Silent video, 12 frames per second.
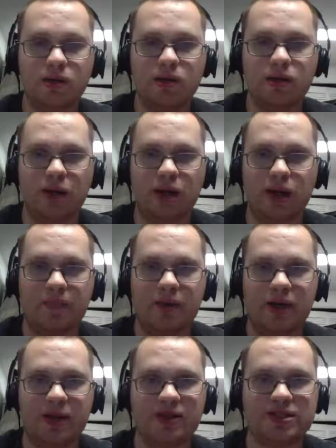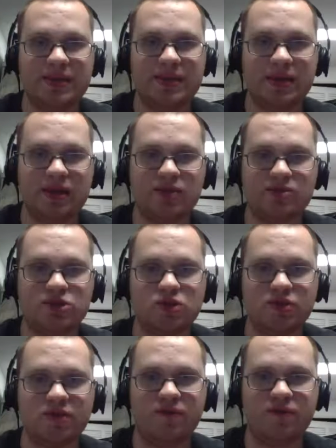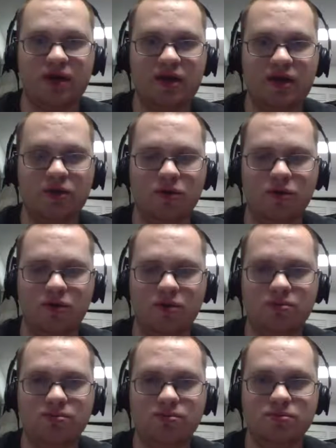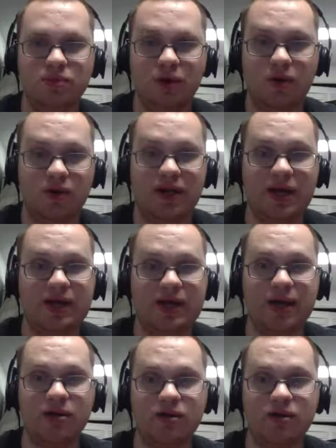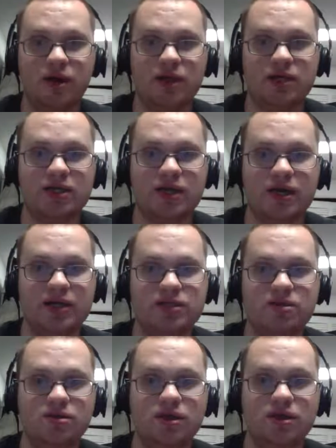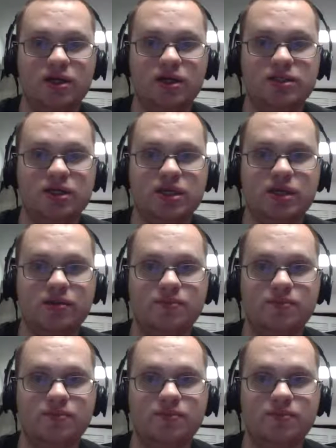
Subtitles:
But it didn't seem like there was sort of a whole laying down the law, because I still think that's a...